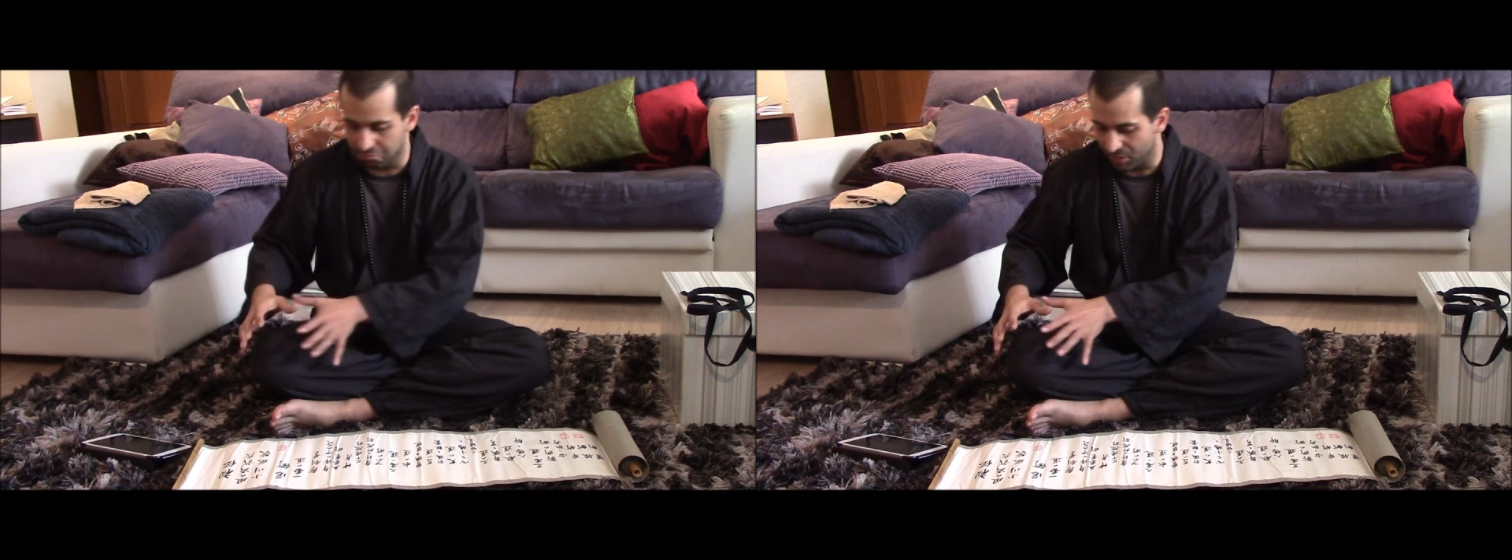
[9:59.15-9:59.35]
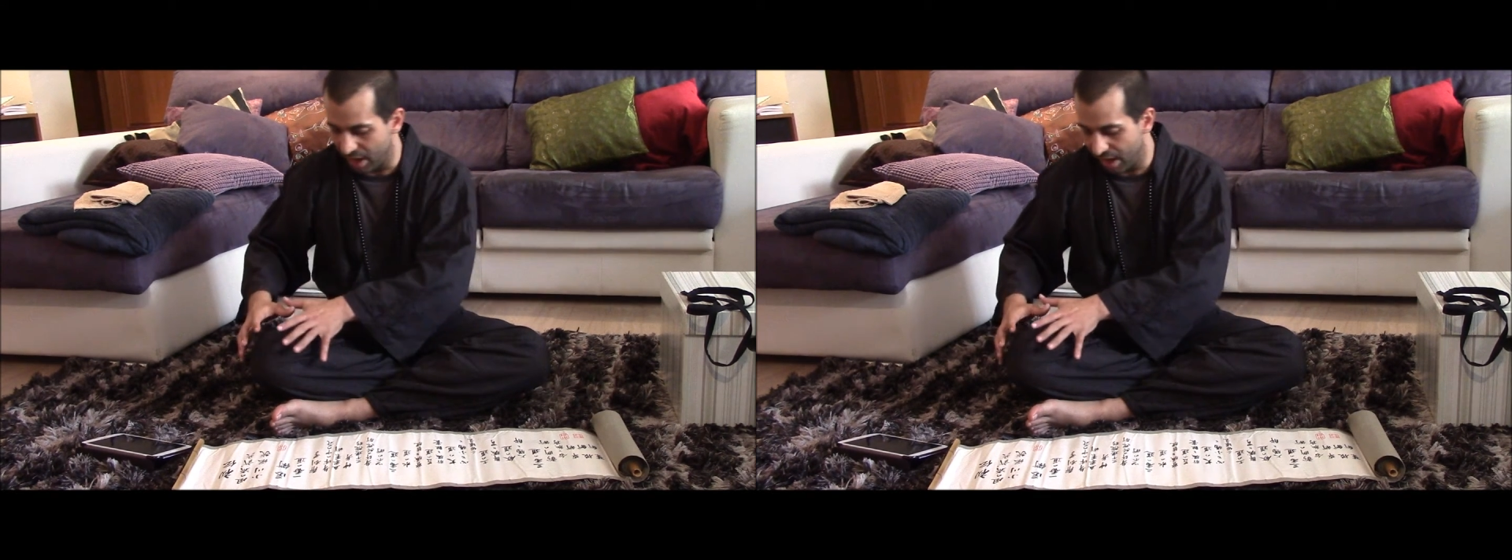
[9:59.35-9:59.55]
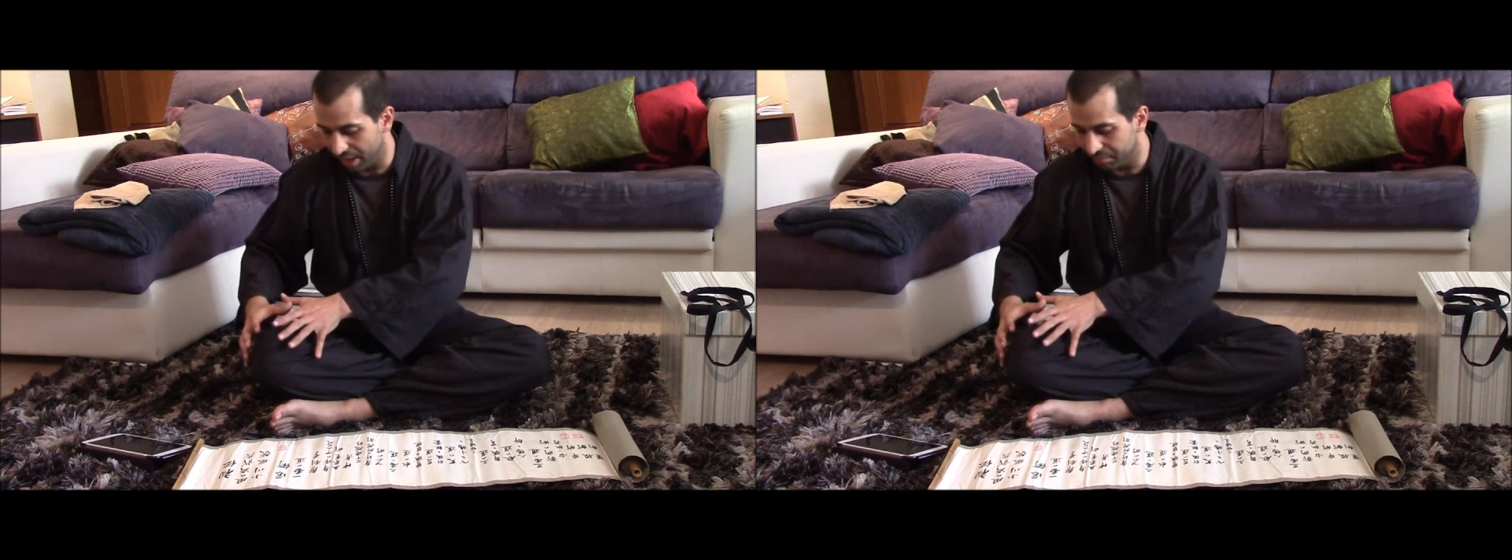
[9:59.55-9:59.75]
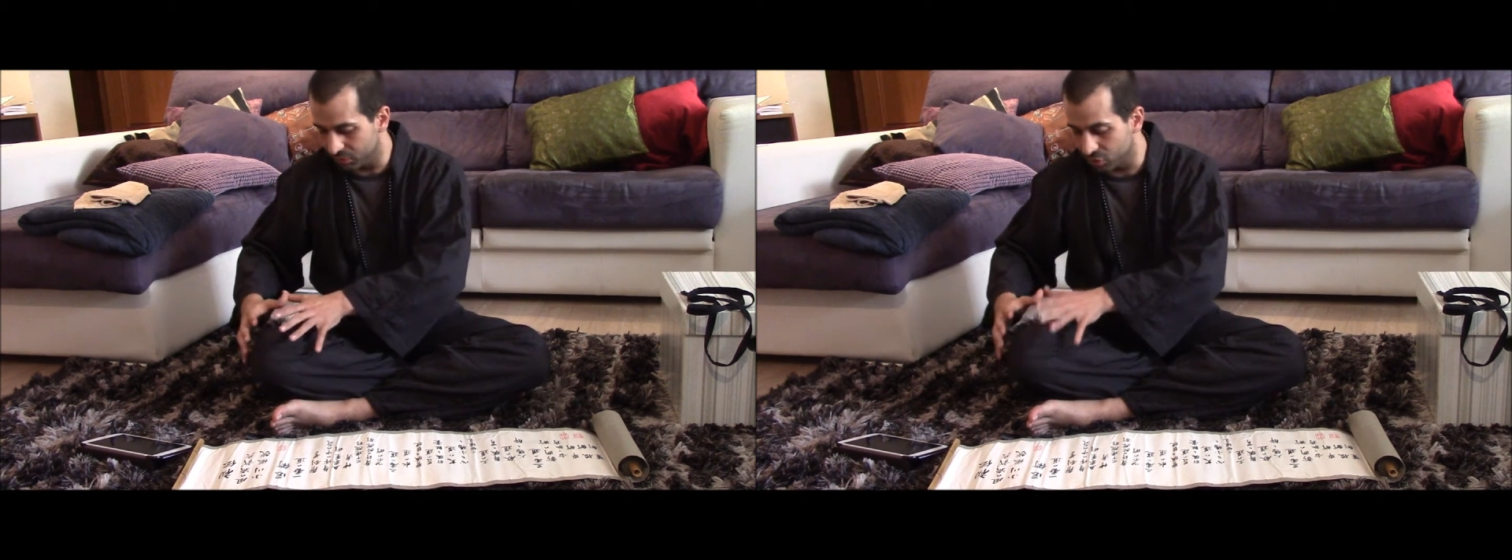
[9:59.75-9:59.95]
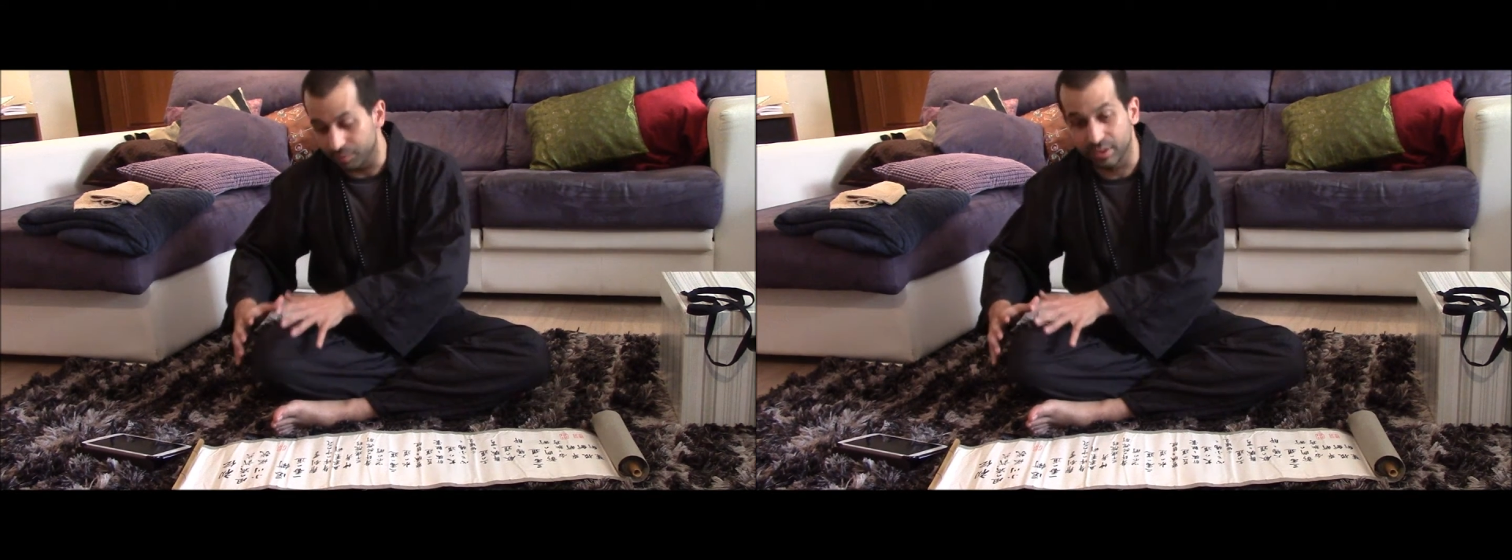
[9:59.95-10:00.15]

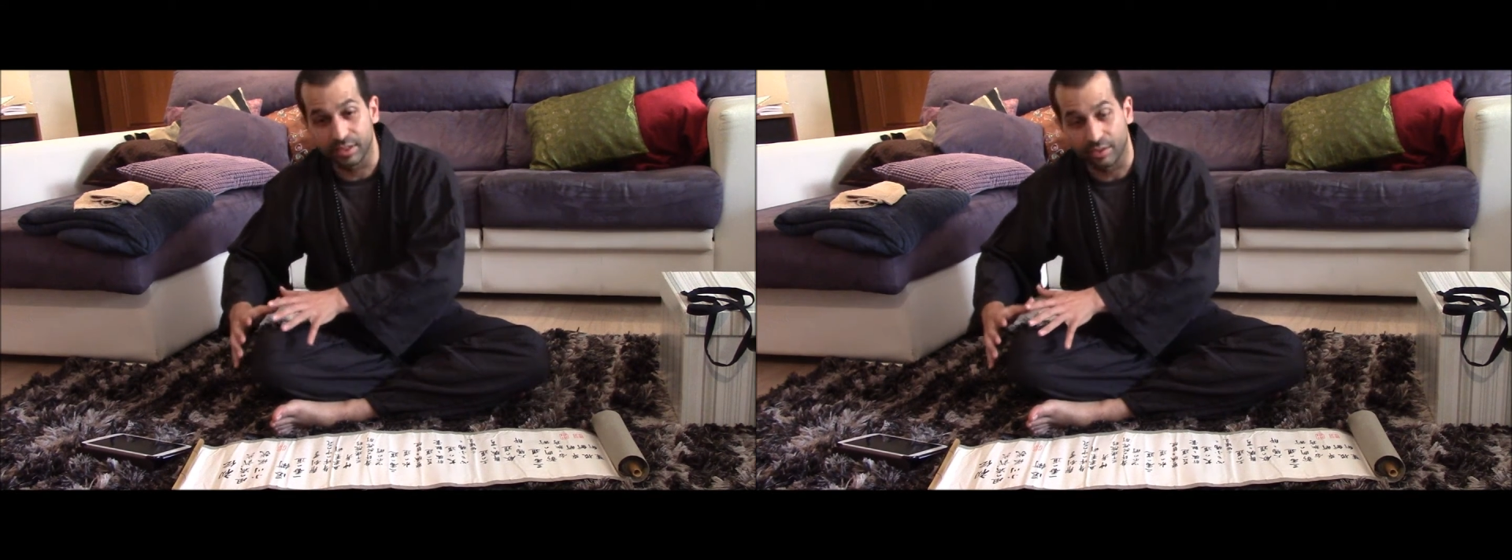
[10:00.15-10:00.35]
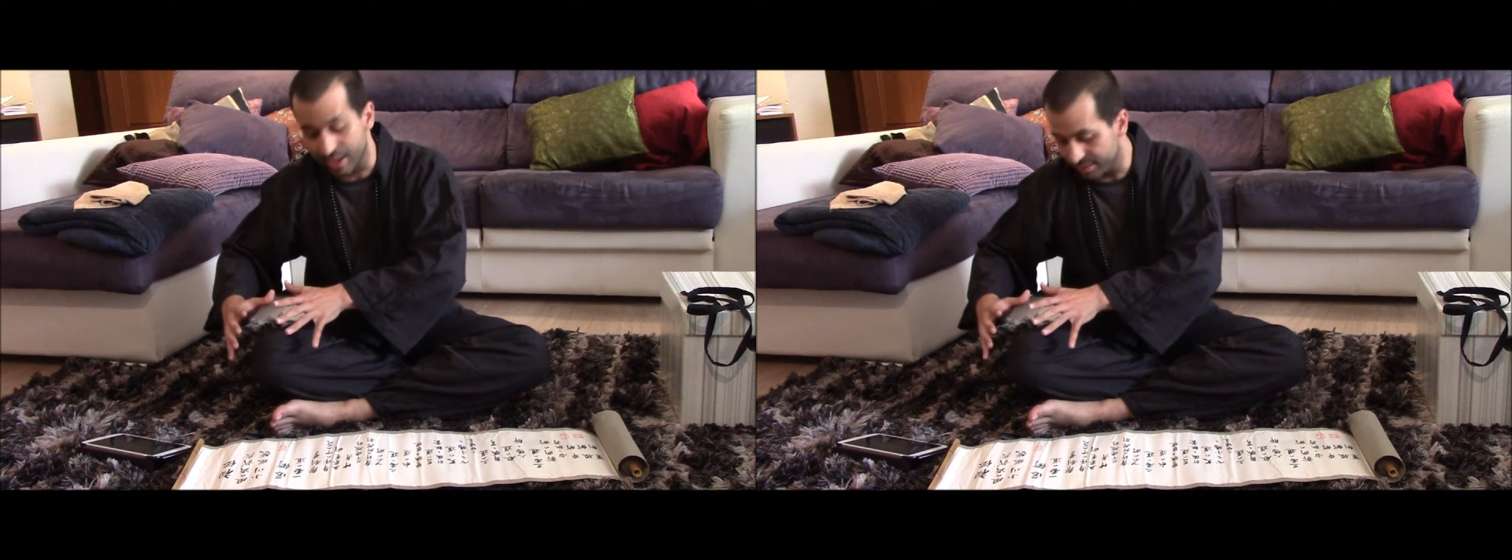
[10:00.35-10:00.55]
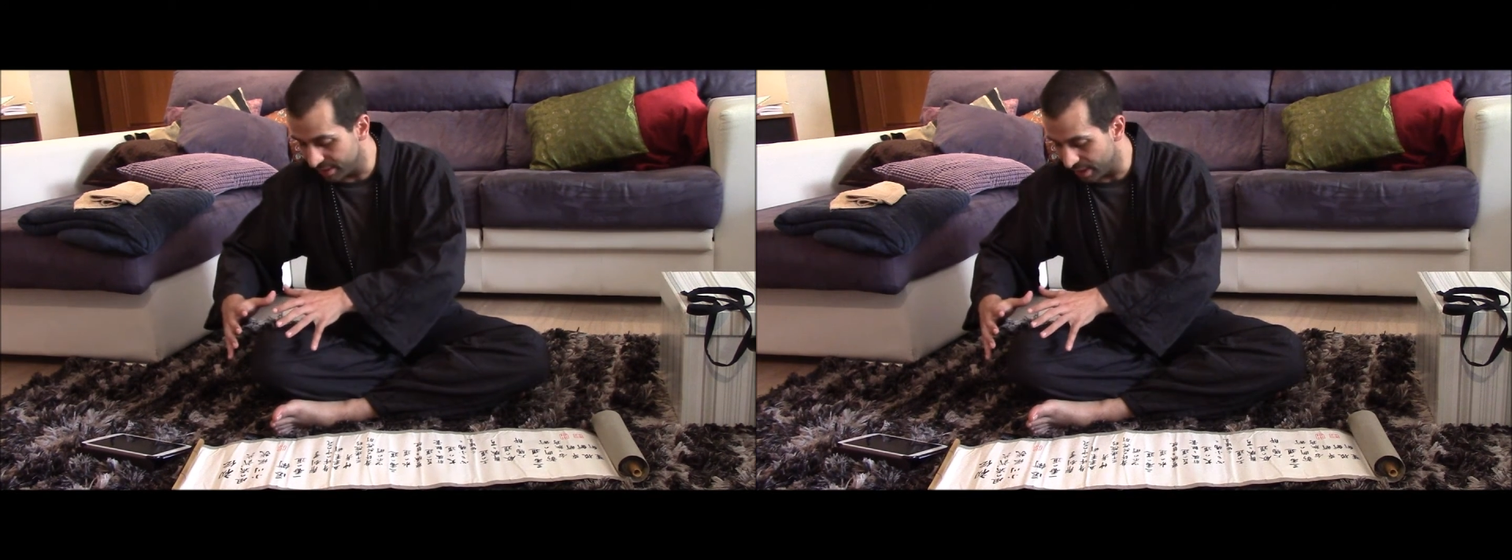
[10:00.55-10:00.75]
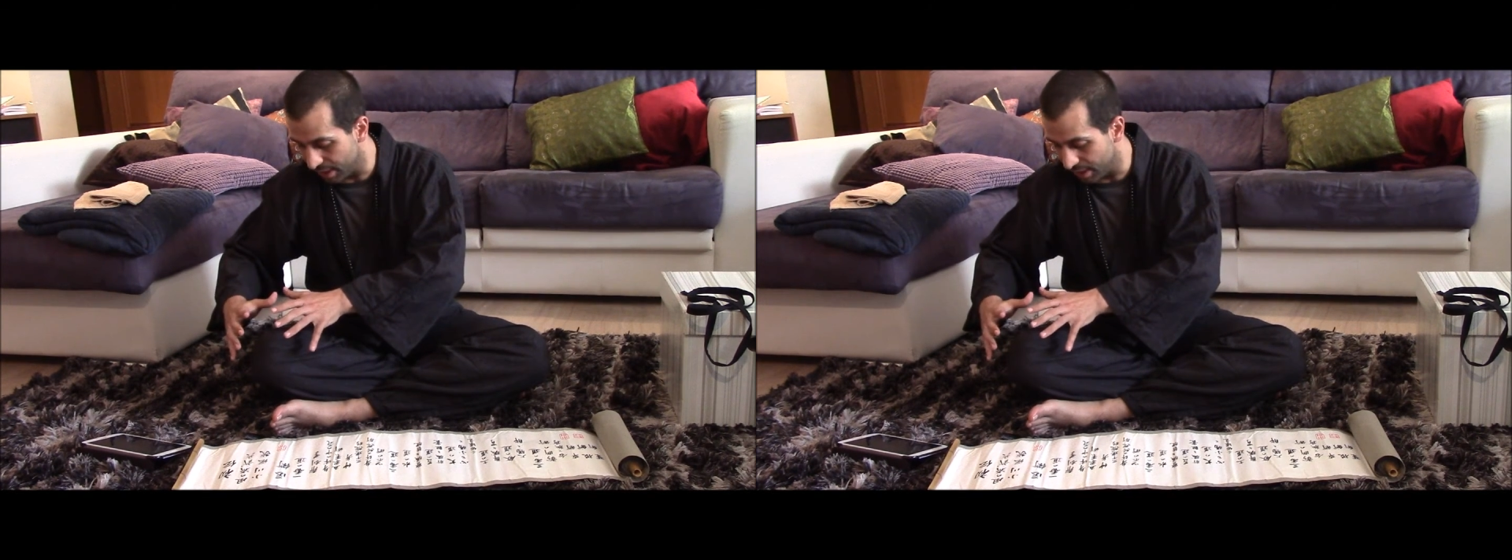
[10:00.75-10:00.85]
that is